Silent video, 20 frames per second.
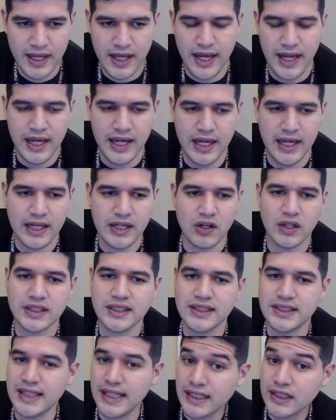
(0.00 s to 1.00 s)
And our
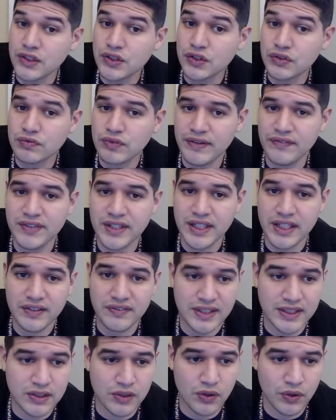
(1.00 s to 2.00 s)
second derivative
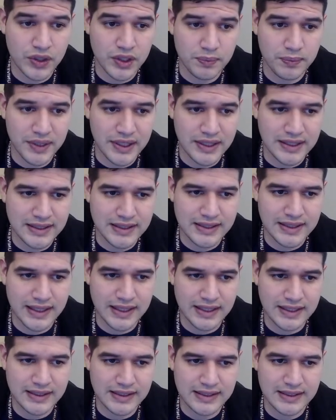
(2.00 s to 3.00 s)
is going to be
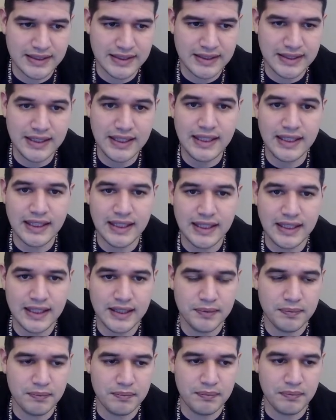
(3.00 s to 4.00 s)
6t
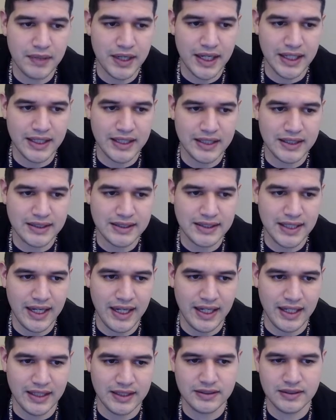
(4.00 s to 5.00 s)
minus
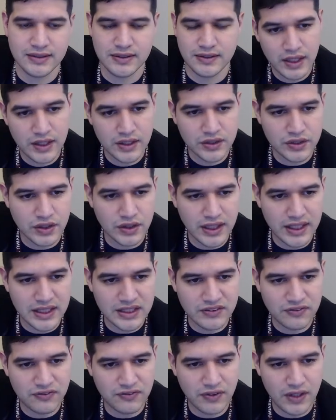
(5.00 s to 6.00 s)
8. So
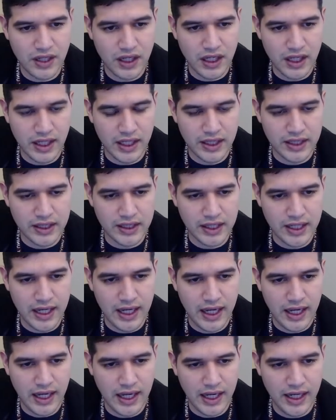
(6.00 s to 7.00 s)
let's find
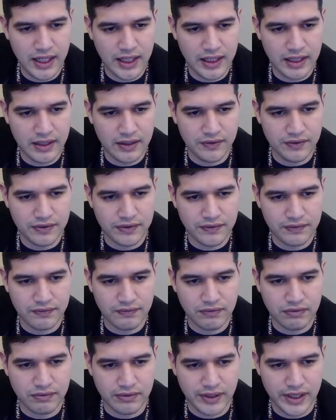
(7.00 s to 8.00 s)
a of
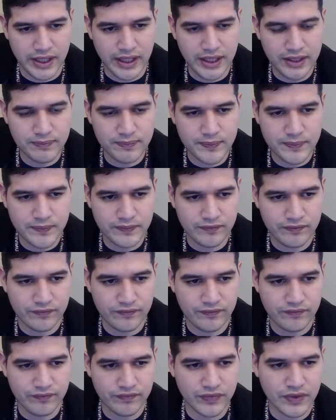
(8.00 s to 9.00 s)
3.
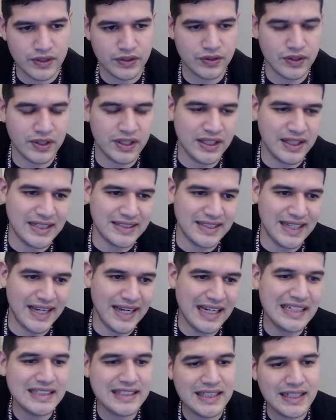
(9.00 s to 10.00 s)
So then that's
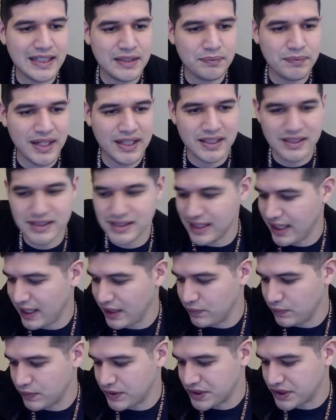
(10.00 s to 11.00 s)
18 minus
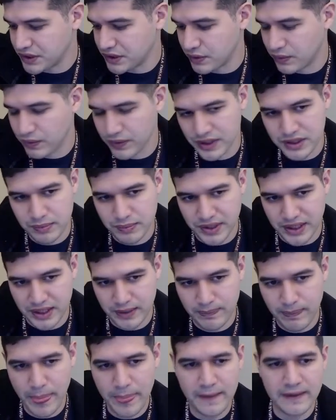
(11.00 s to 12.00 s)
8, which is going to be
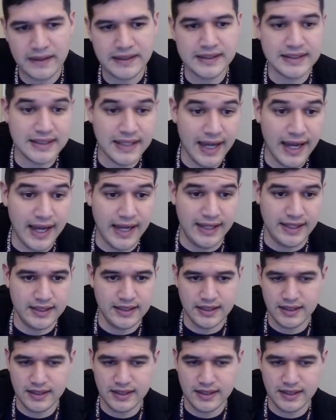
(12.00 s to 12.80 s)
10.